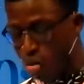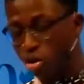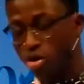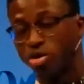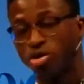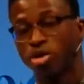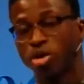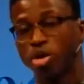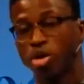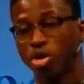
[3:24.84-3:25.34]
We
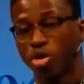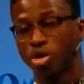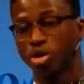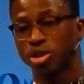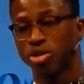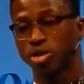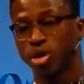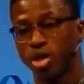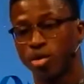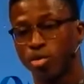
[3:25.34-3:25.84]
also
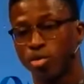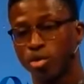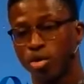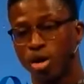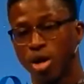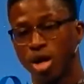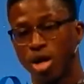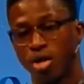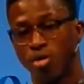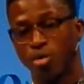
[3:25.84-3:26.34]
looked to
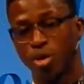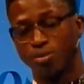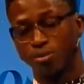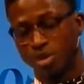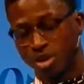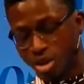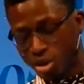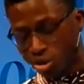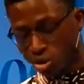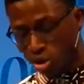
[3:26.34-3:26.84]

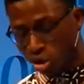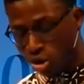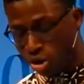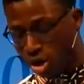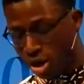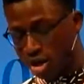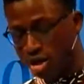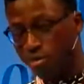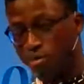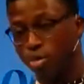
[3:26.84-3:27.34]
equip young
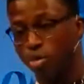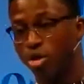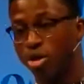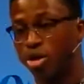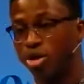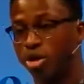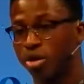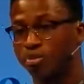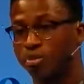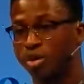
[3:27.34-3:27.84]
and
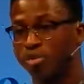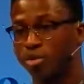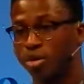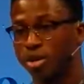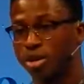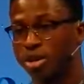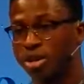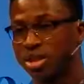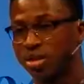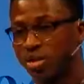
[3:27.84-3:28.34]
employed young
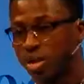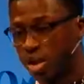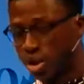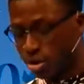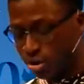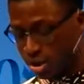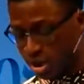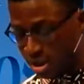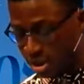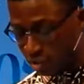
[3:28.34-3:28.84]
people in Sierra
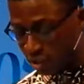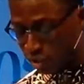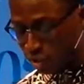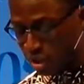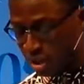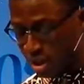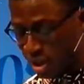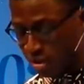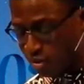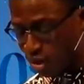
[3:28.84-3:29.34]
Leone in the
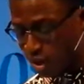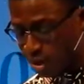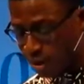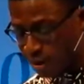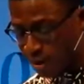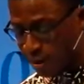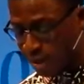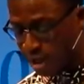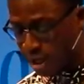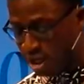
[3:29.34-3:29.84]
rural
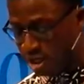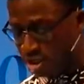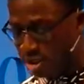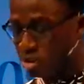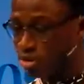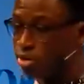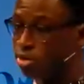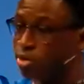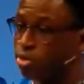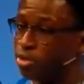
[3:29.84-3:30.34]
area
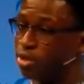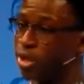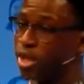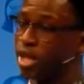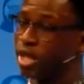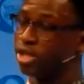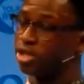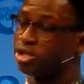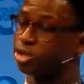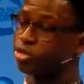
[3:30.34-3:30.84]
to
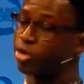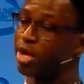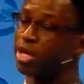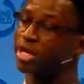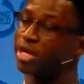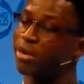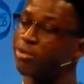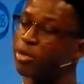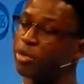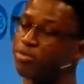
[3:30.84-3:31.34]

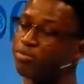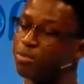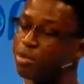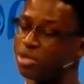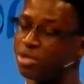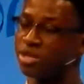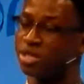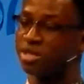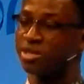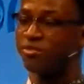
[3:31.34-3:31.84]
train them in
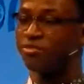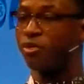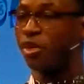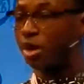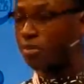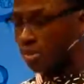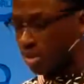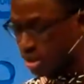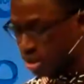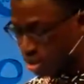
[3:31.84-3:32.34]
business and
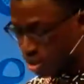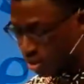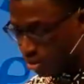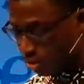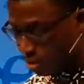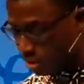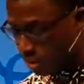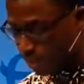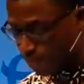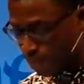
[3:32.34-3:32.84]
farming
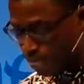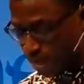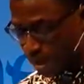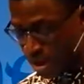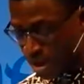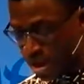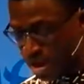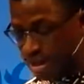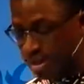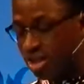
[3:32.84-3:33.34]
skills.
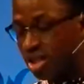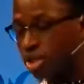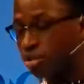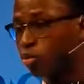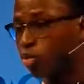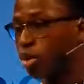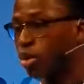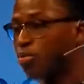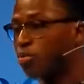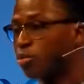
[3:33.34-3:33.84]

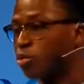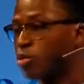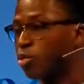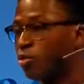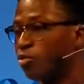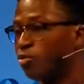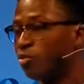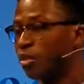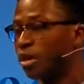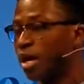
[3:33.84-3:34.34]
This will
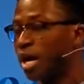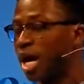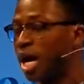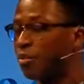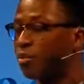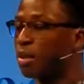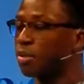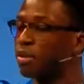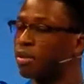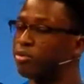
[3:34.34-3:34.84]

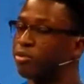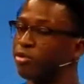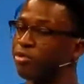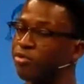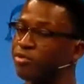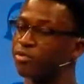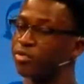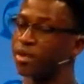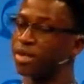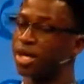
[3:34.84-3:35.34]
help them
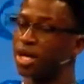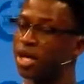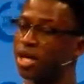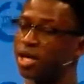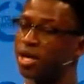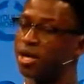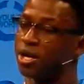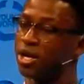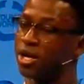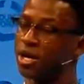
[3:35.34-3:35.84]
improve
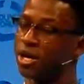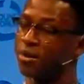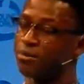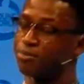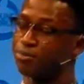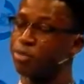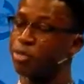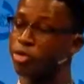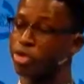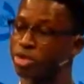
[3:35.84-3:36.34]
their
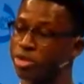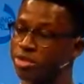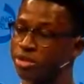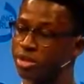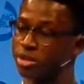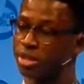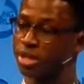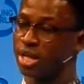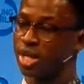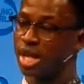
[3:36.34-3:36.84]

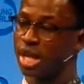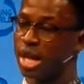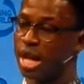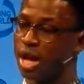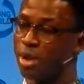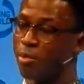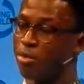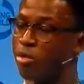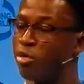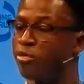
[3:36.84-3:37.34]
produce,
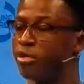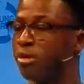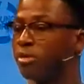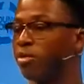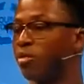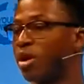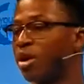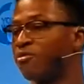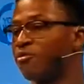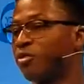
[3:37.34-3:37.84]
move
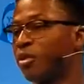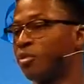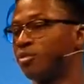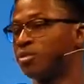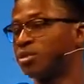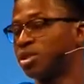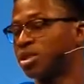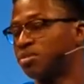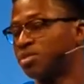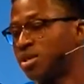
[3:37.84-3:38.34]
them away
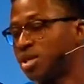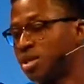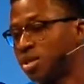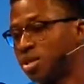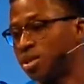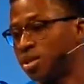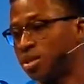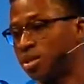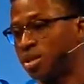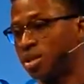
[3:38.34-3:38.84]
from
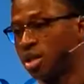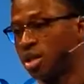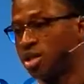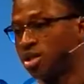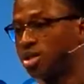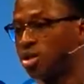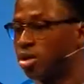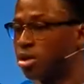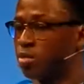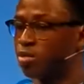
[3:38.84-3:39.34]
subsistence
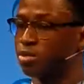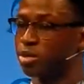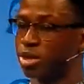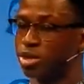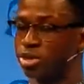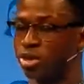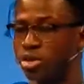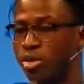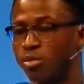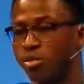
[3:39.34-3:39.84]
to
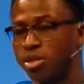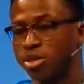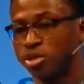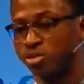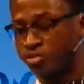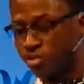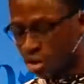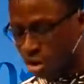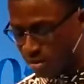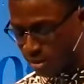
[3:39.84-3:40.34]

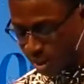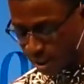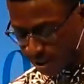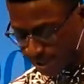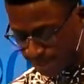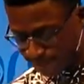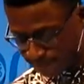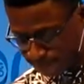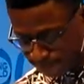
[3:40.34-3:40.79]
commercial farming.